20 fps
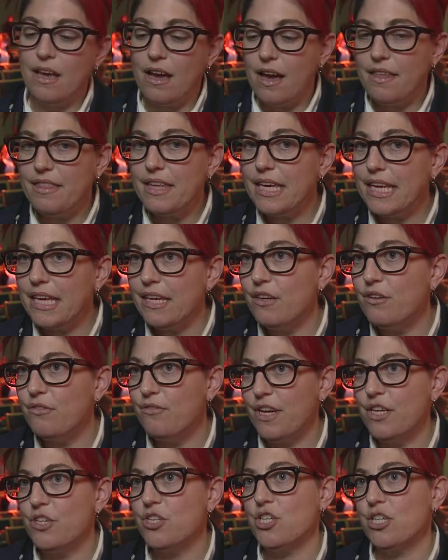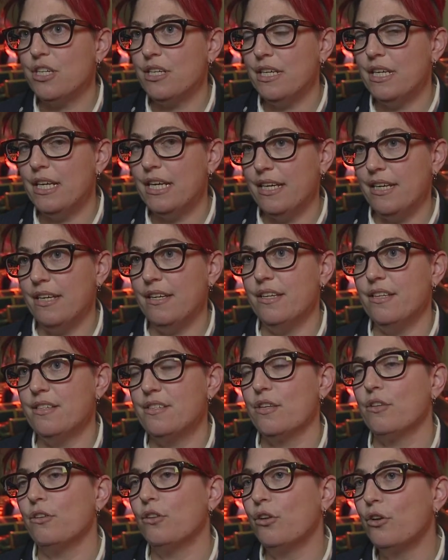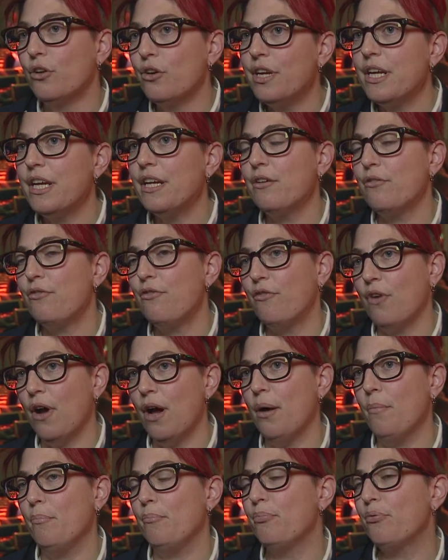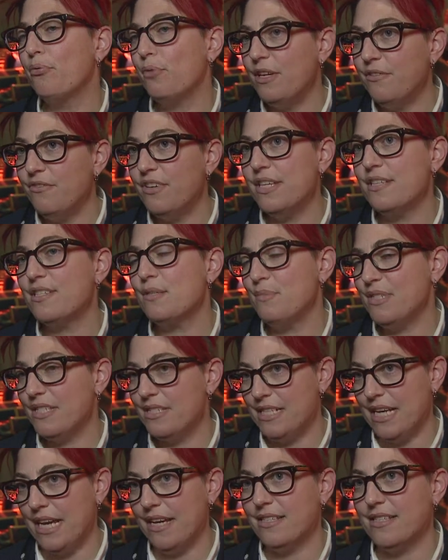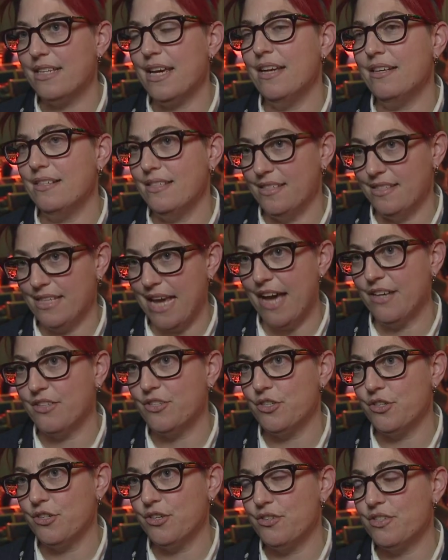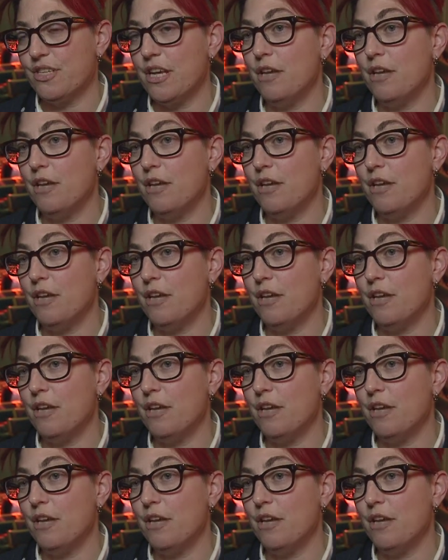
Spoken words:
I think innovation is learning from previous mistakes and disasters